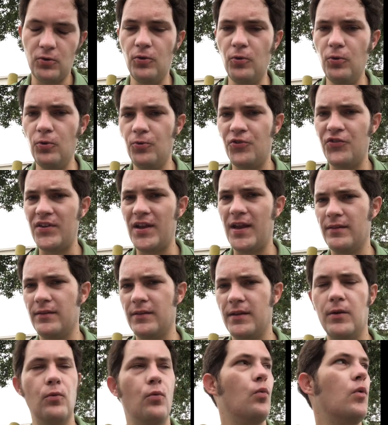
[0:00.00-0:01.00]
who Stan
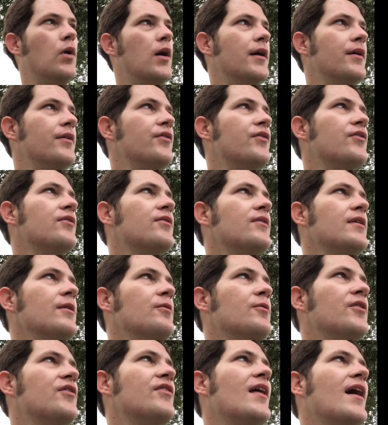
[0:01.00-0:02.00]
Lee was.
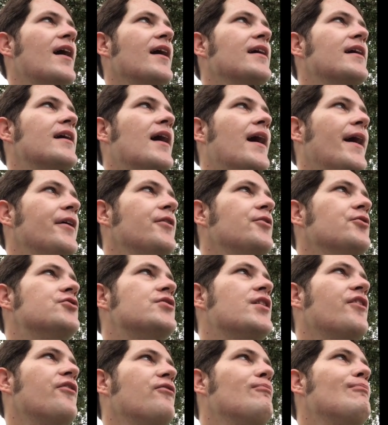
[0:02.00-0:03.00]
He was that guy who
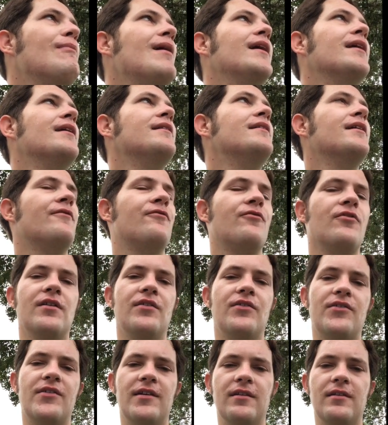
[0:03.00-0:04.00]
just made a
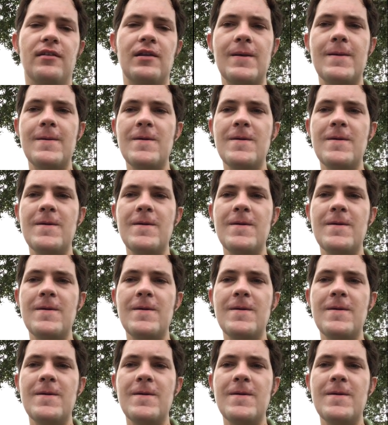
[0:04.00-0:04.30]
difference in